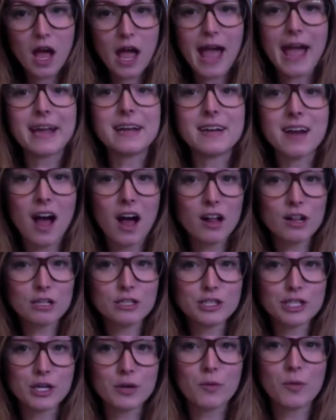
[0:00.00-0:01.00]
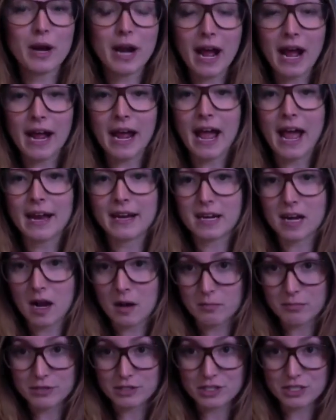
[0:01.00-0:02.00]
acknowledging what I had
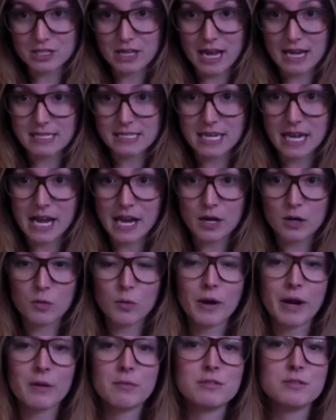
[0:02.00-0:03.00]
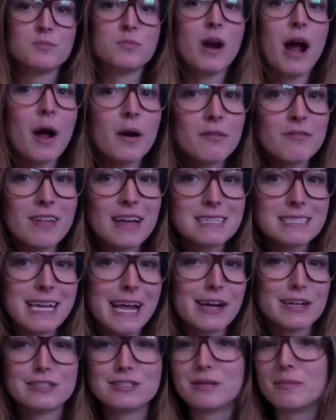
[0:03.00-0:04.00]
accomplished that day, or what I was proud of that
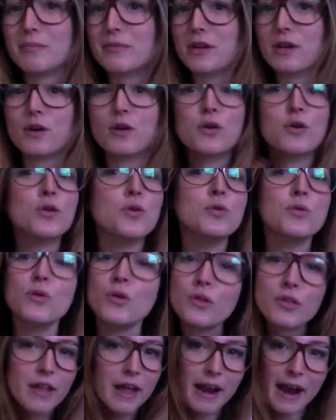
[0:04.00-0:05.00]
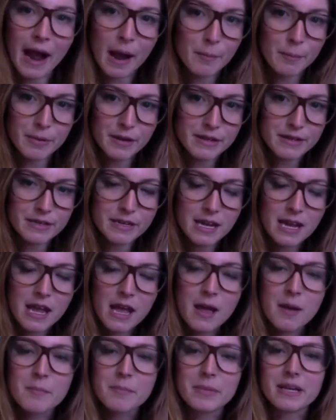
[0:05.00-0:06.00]
day, or something cool that happened,
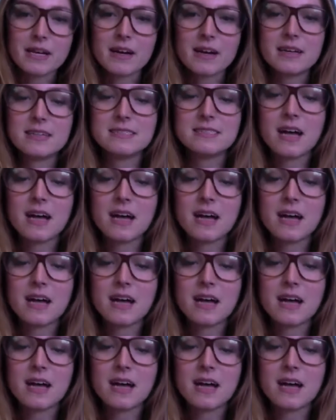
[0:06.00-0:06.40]
because